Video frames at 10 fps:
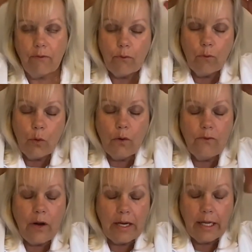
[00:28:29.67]
real
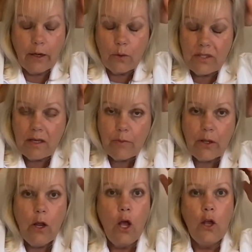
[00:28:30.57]
fine hair or
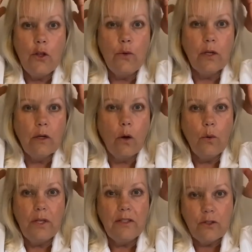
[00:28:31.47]
something, you can
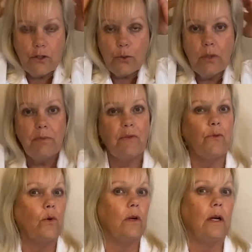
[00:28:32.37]
always do it
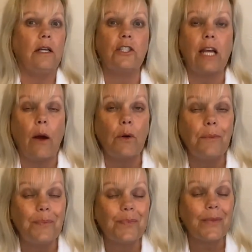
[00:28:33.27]
before a shower,
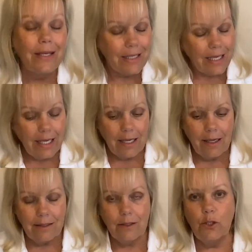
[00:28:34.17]

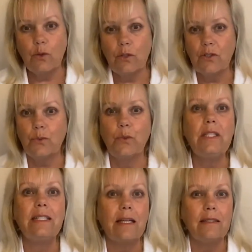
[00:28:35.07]
and just
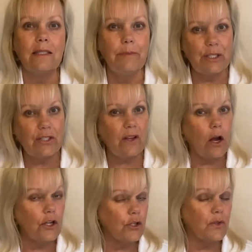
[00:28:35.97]
really nicely
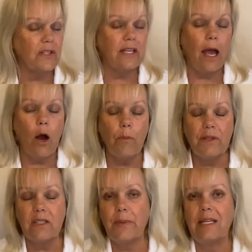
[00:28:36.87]
massage your scalp
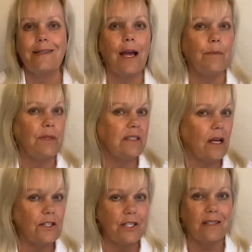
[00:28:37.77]
and spend time
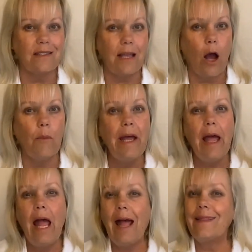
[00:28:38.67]
massaging the scalp,
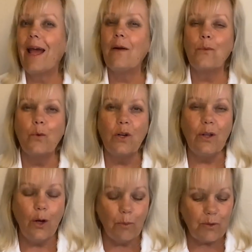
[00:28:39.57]
and that will
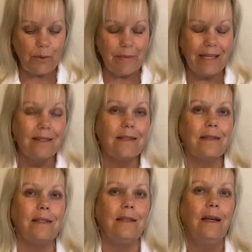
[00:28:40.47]
help
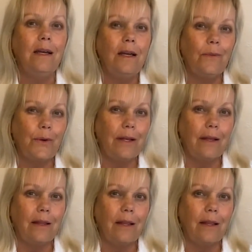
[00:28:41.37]
tremendously with